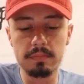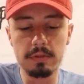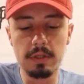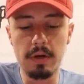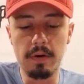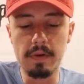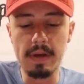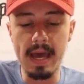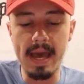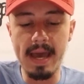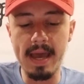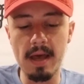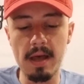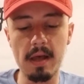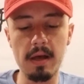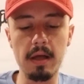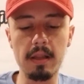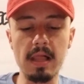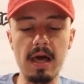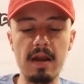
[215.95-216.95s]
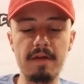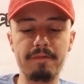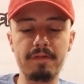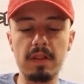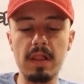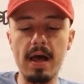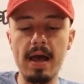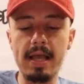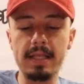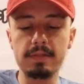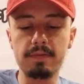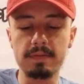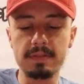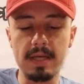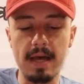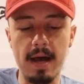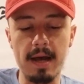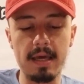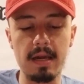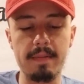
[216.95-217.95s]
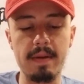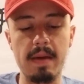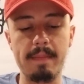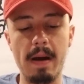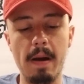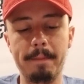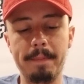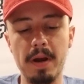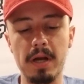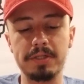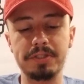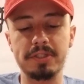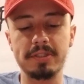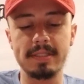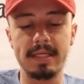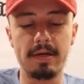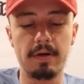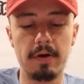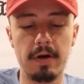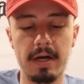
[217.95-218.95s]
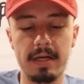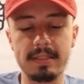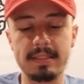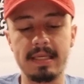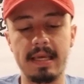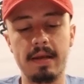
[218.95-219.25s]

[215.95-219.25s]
Okay? A lot of clients were talking to me about purchasing hooks,